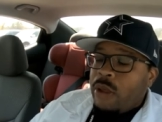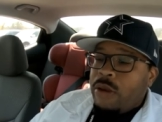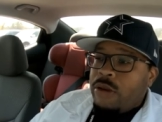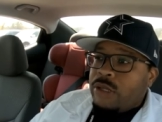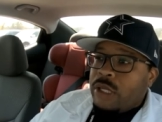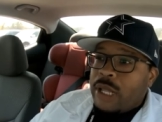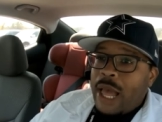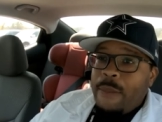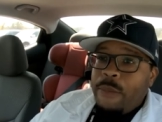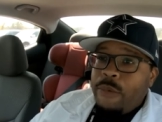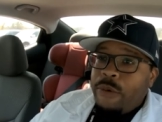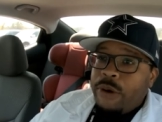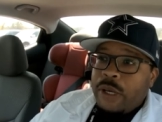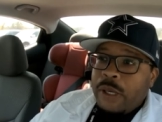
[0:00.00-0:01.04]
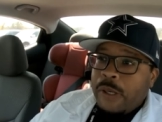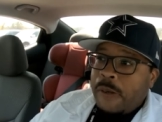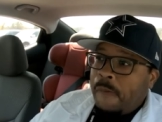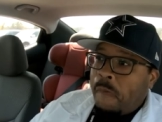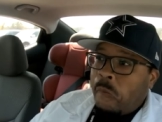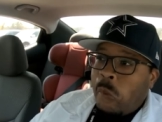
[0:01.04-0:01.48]
and there's a lot more.
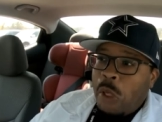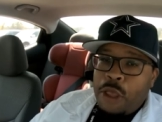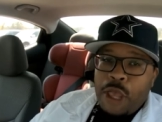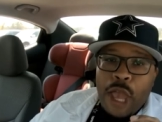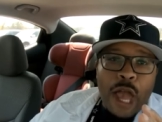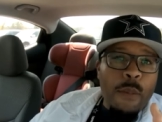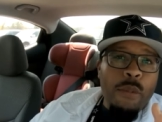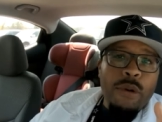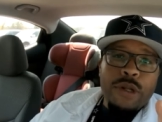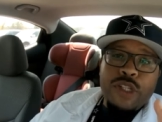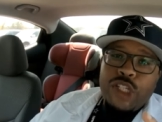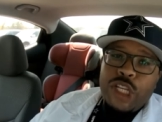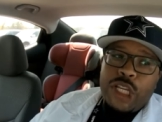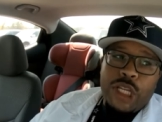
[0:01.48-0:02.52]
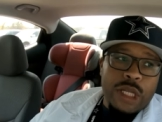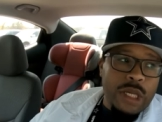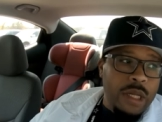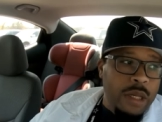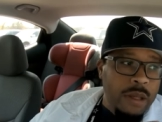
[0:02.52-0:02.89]
Cowboy Chicken,